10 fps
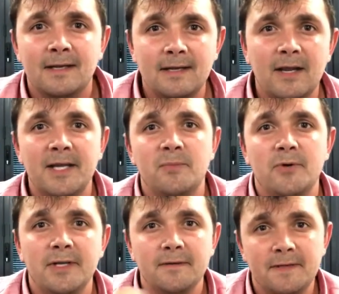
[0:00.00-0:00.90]

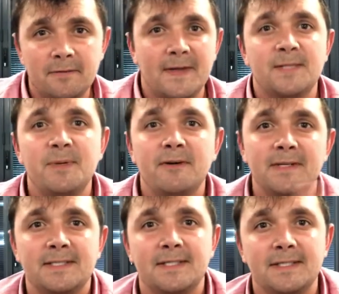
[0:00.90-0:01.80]
library of different
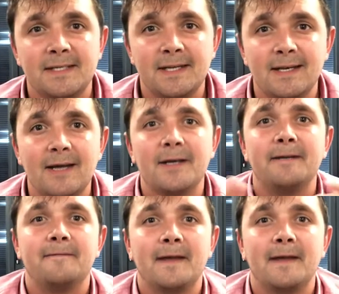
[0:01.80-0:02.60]
experiences in her life